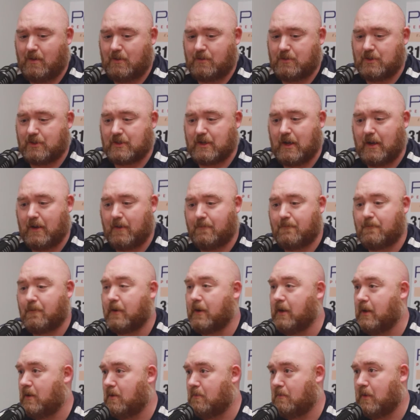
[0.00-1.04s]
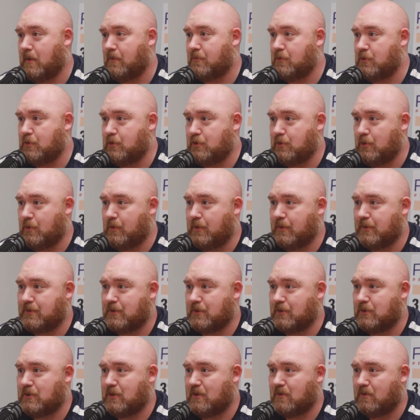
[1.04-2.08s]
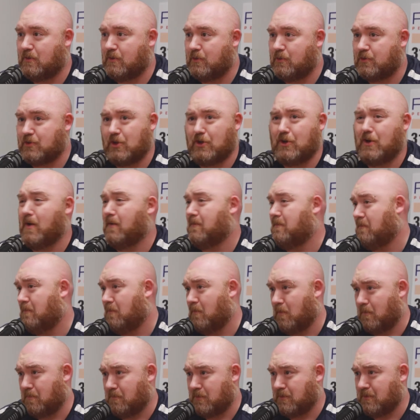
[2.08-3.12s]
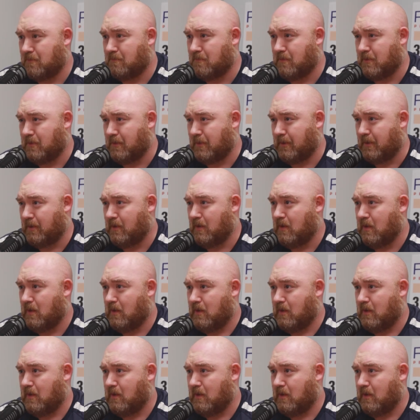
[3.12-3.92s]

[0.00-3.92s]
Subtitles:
just kind of forgetting about these units until there's enough of them to really,